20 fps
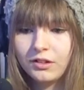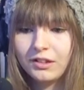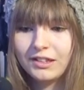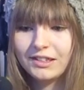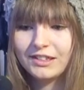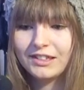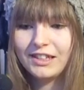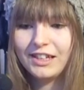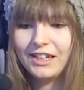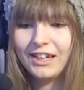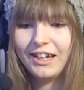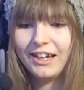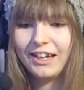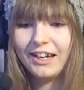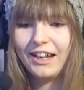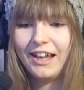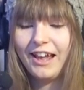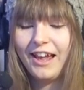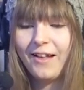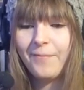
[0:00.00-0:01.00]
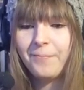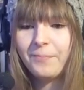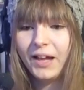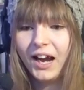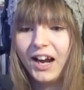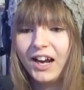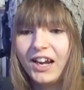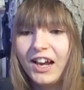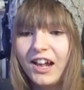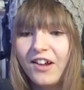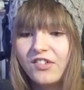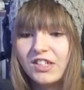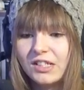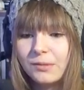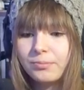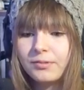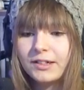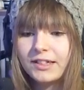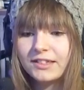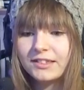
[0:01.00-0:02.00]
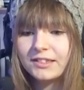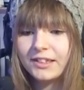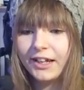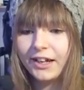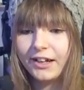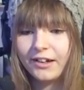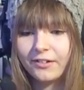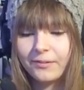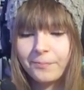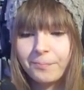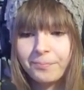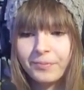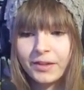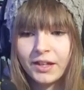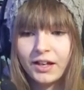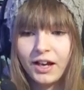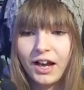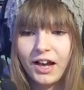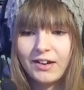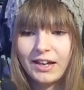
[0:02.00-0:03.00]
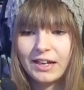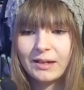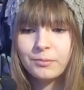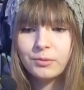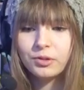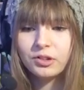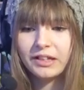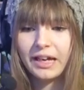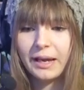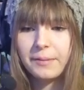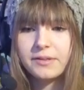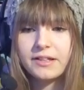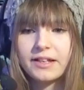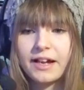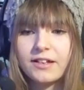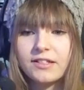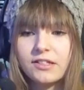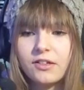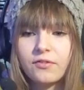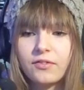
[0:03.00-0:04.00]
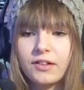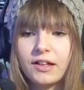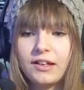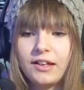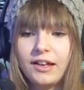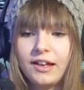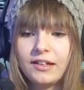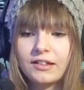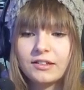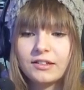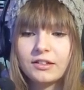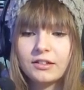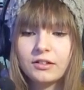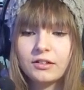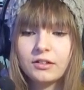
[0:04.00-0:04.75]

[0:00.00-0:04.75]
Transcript: Look at it. I love this bridge though. I like in more games to have something like this.